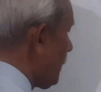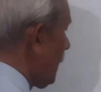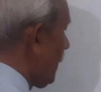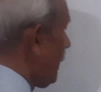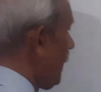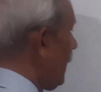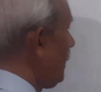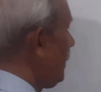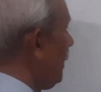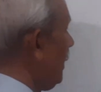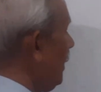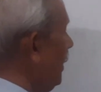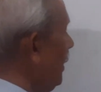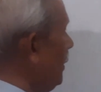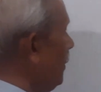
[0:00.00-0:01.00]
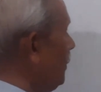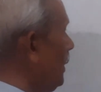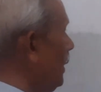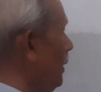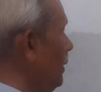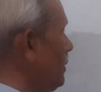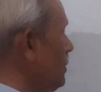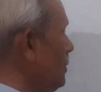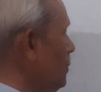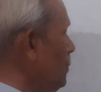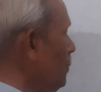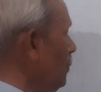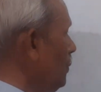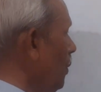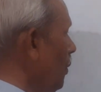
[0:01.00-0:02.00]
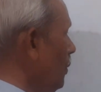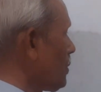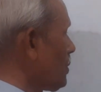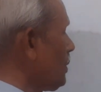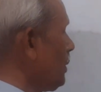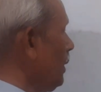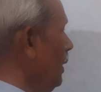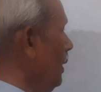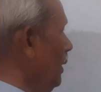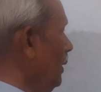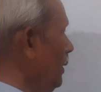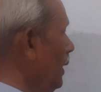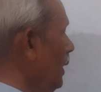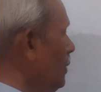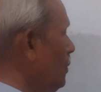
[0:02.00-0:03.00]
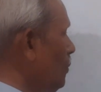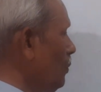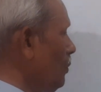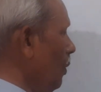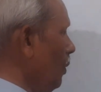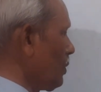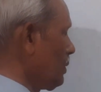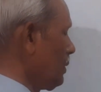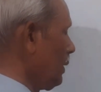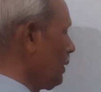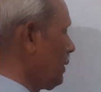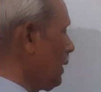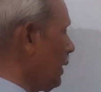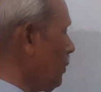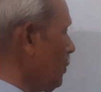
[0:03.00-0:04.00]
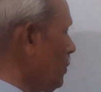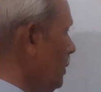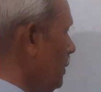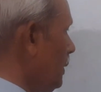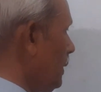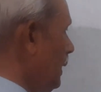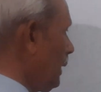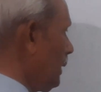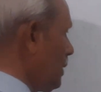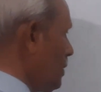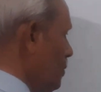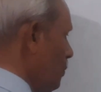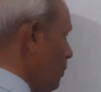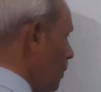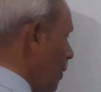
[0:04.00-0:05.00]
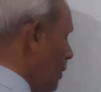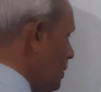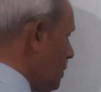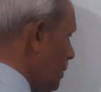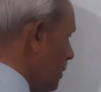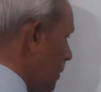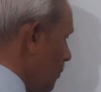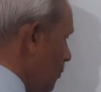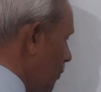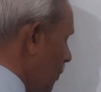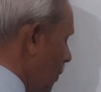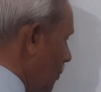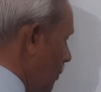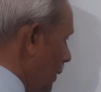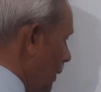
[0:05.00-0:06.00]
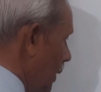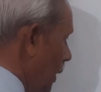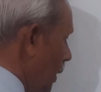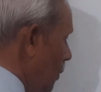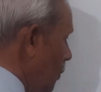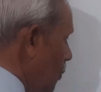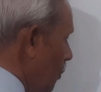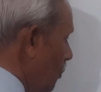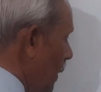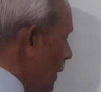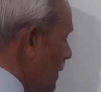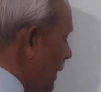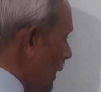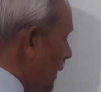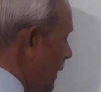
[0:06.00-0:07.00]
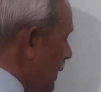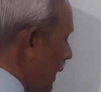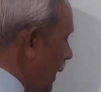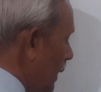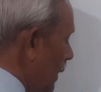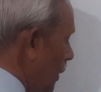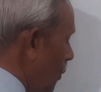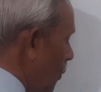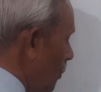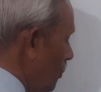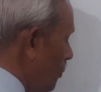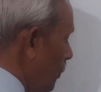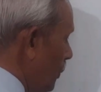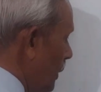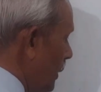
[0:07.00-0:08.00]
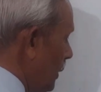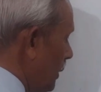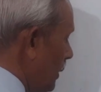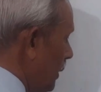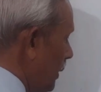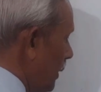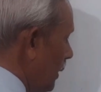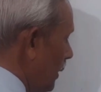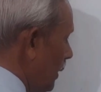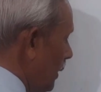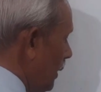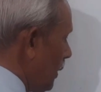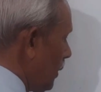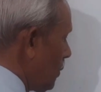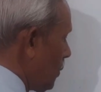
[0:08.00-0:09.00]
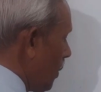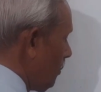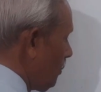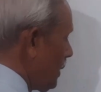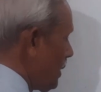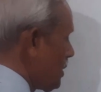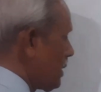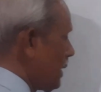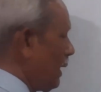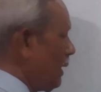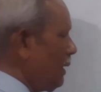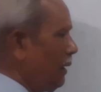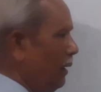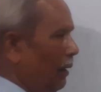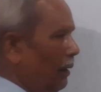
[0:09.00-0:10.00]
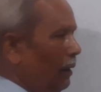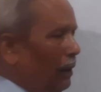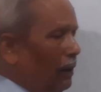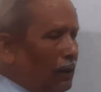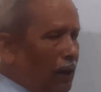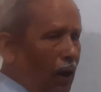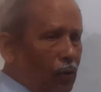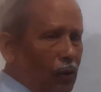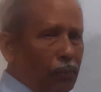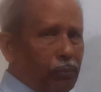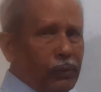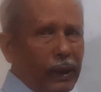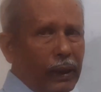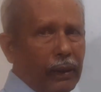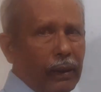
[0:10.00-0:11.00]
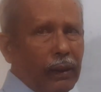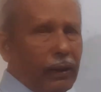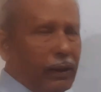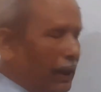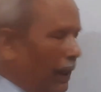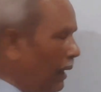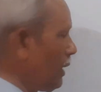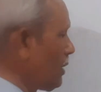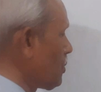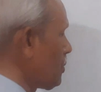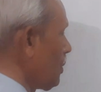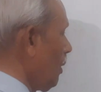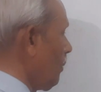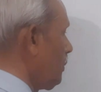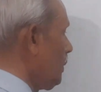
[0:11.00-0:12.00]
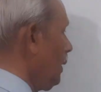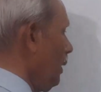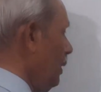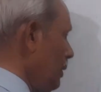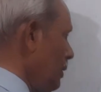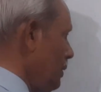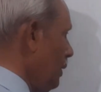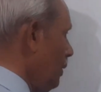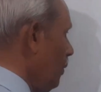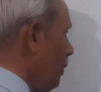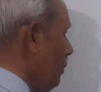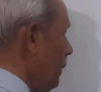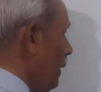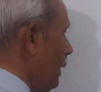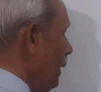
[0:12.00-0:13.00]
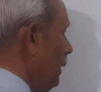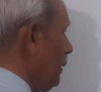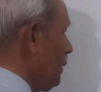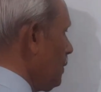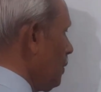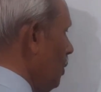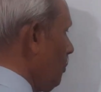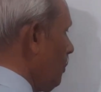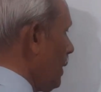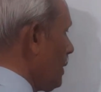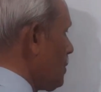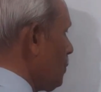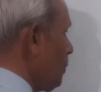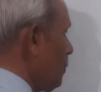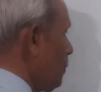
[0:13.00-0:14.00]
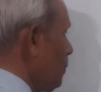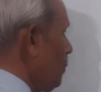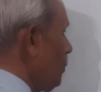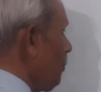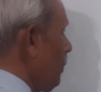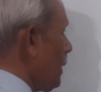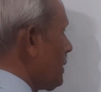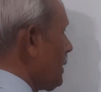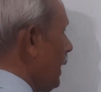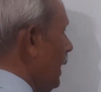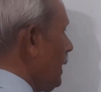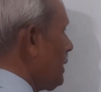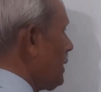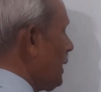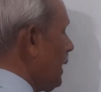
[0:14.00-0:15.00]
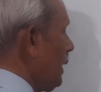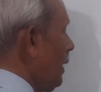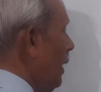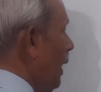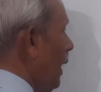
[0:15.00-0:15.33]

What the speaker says: right? Now there is 2 dots. There are 2 dots. They take these 2 dots forward. 2 plus 8, 10. We drop this 10 here. Out of 10, 10 is dropped. 0 remaining. 0 plus 2, 2 plus 8, 10.